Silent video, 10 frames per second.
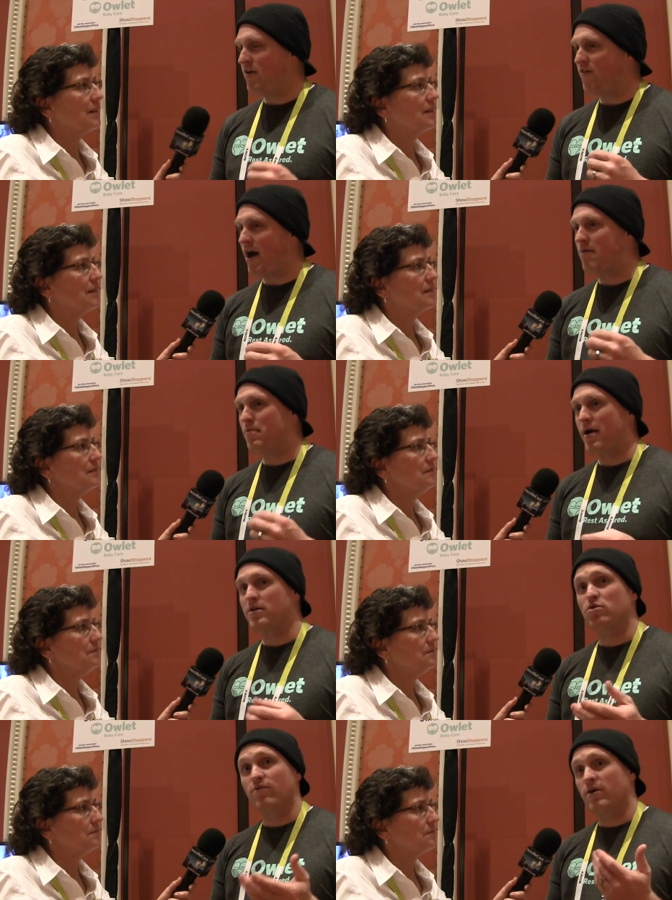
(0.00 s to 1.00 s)
Speaker 1: we have had
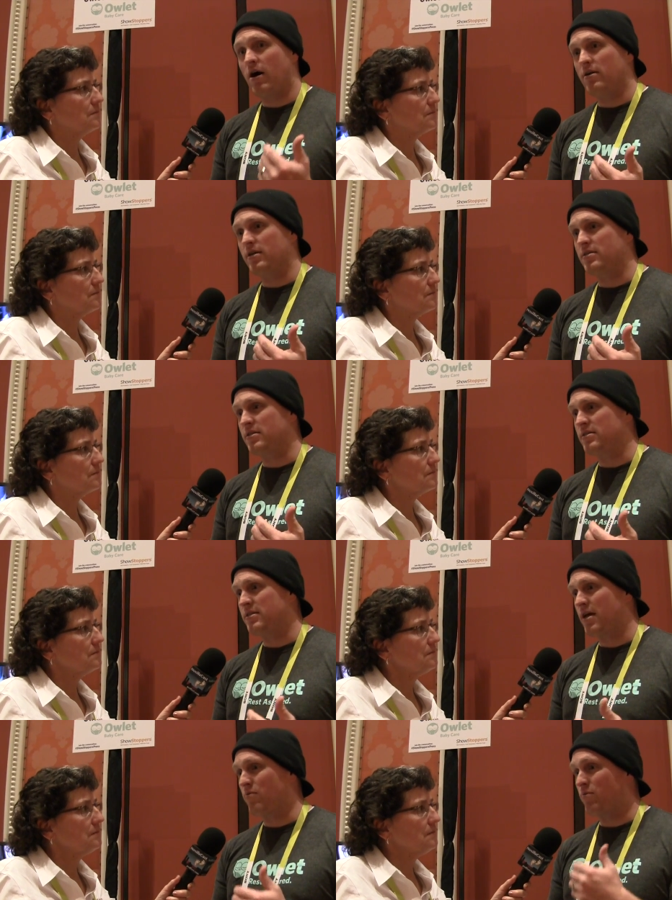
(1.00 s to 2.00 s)
parents who have called us and
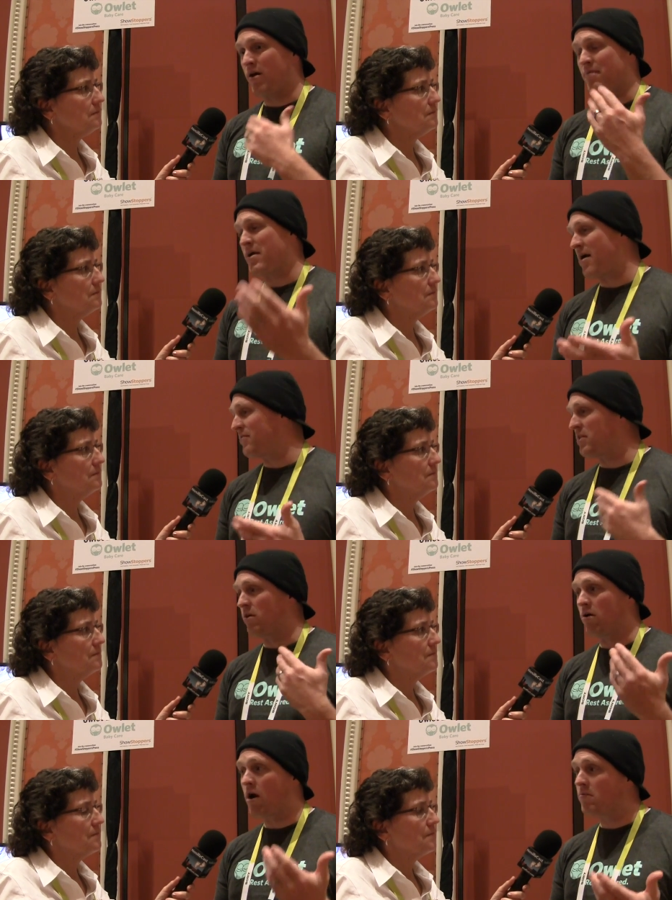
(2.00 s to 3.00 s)
said, "Well, I'm having the
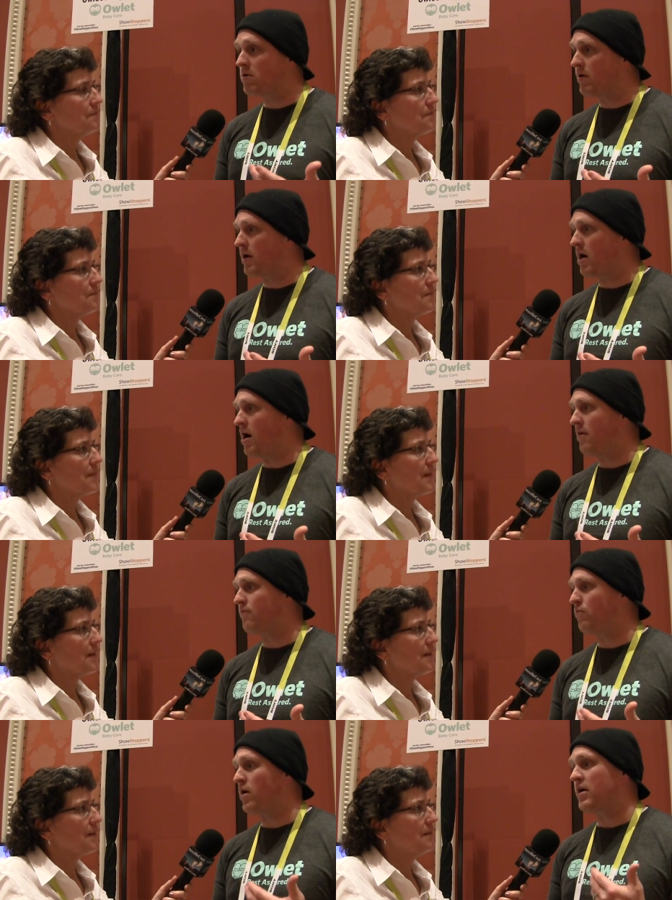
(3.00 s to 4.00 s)
alarm going off.
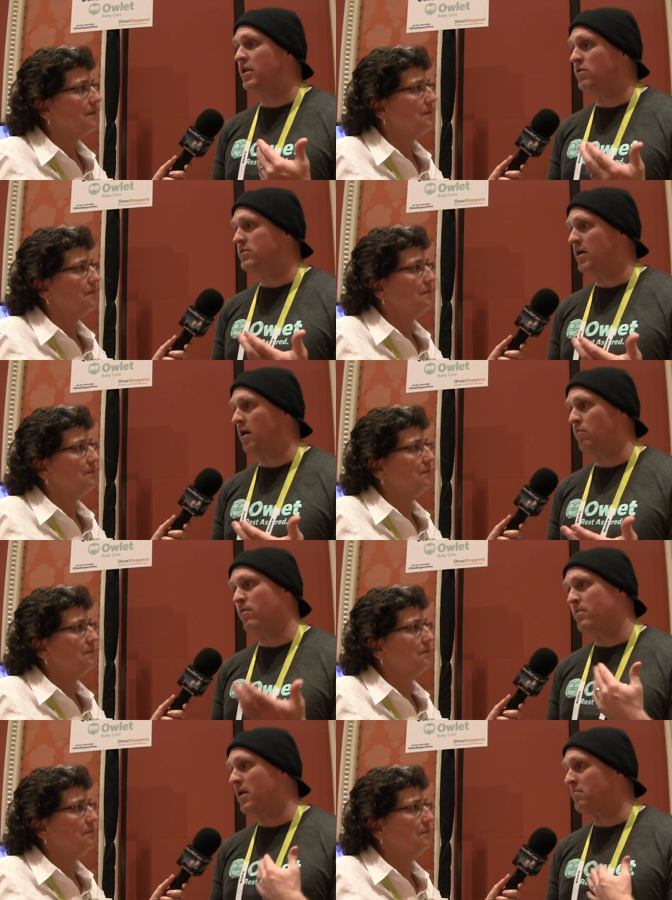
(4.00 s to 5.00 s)
What can you tell?" And
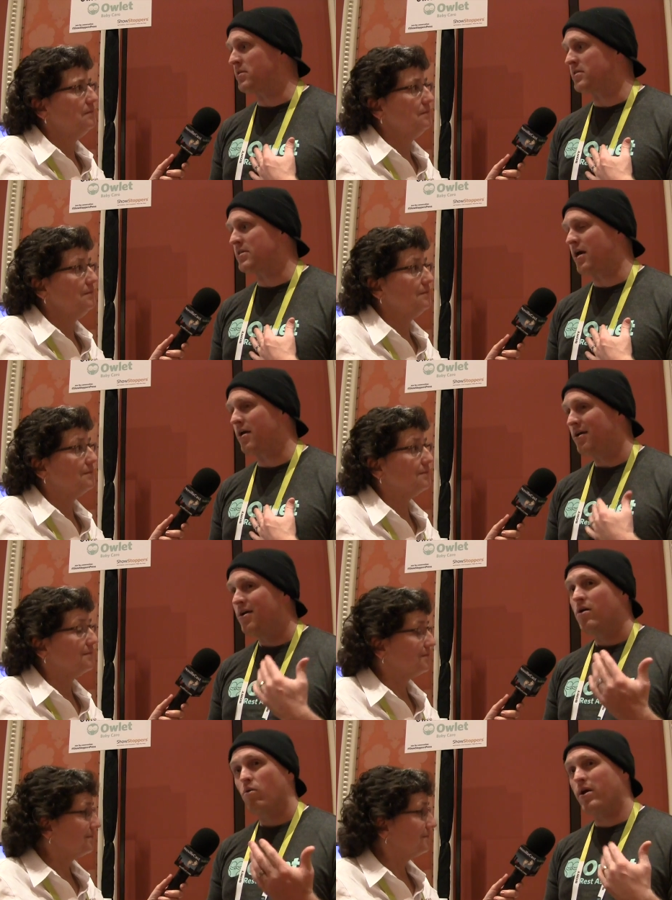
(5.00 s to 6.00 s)
we've been able to say,
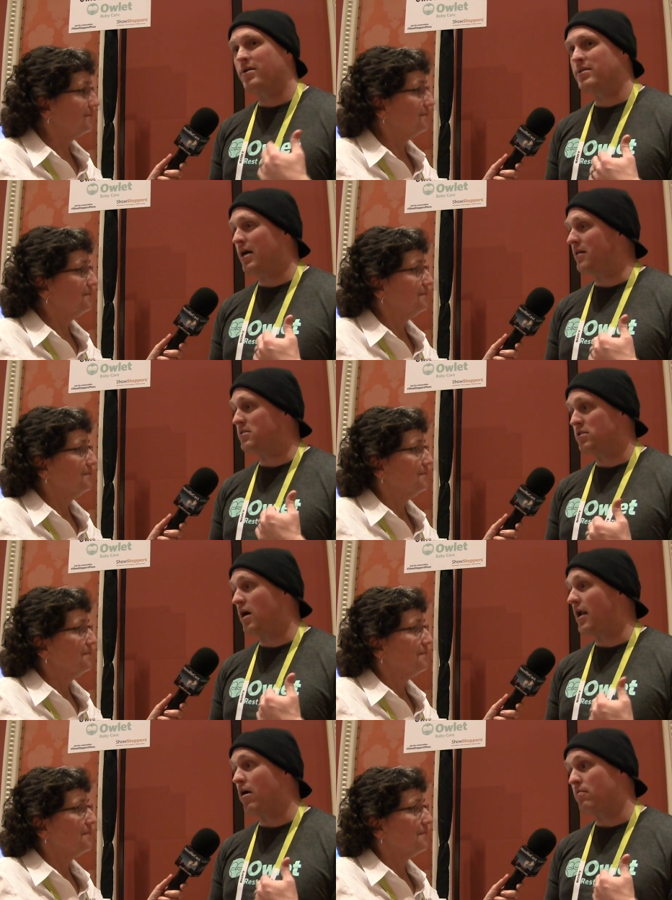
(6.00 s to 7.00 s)
"We can tell it's
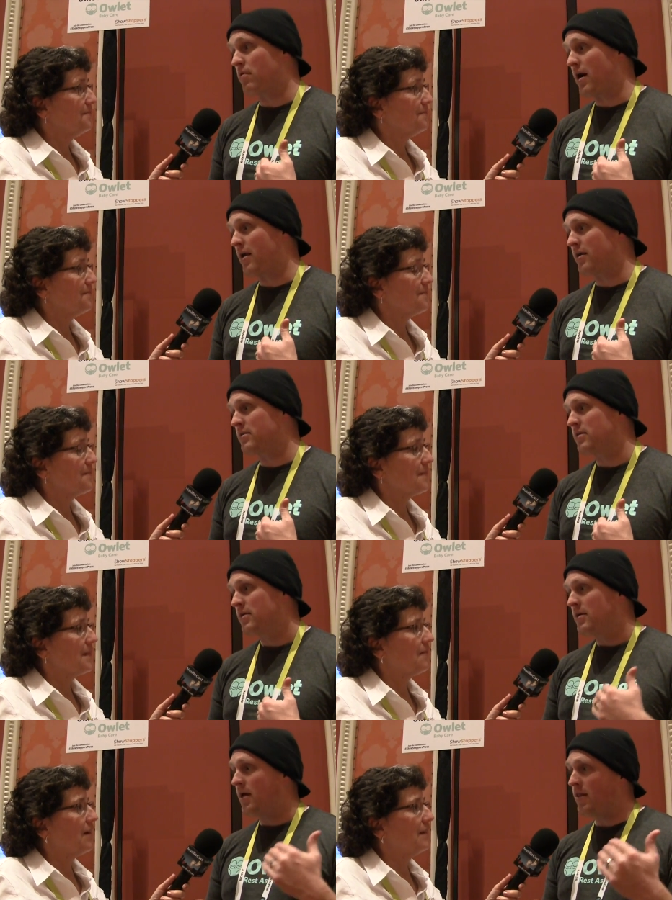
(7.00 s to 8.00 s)
not our product,"
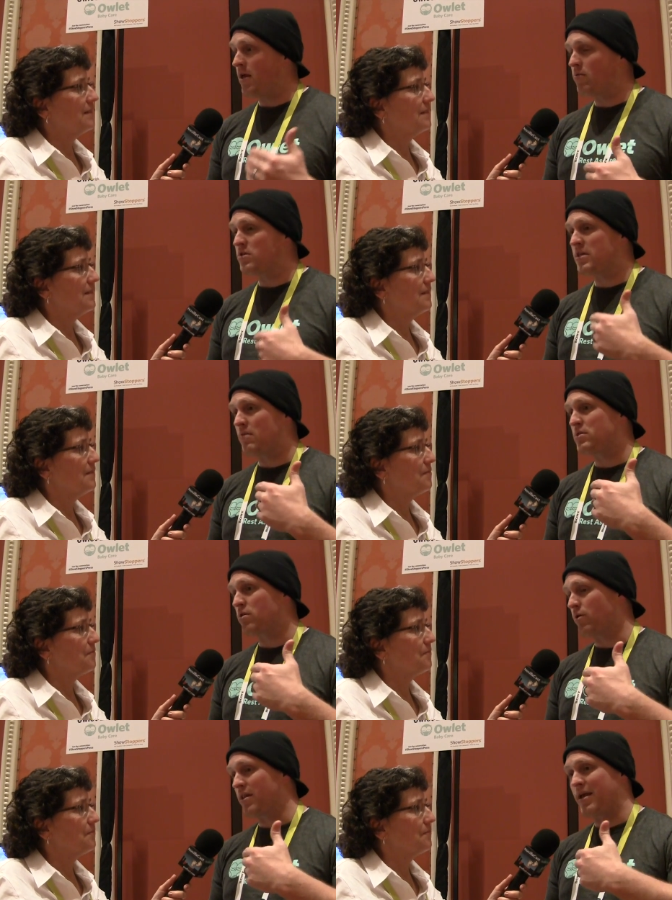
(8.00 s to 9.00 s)
and they were
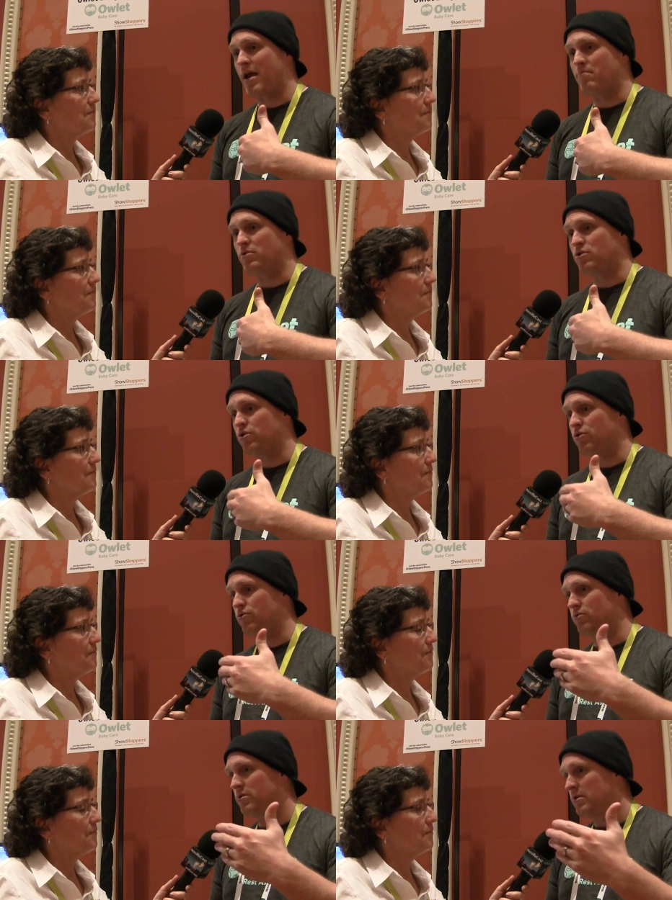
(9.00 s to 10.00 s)
subsequently able
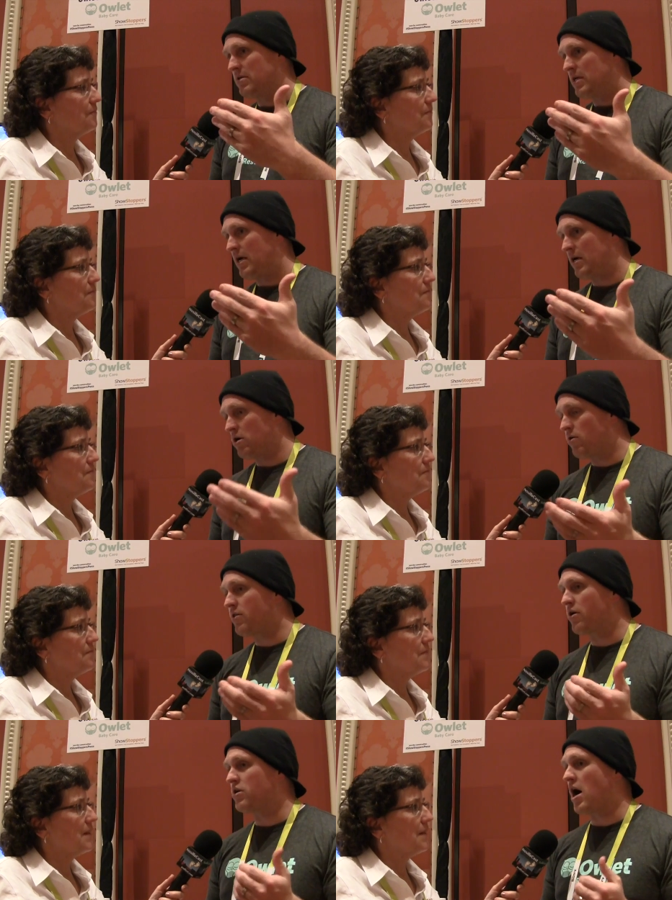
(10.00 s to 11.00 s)
to. Uh, go to their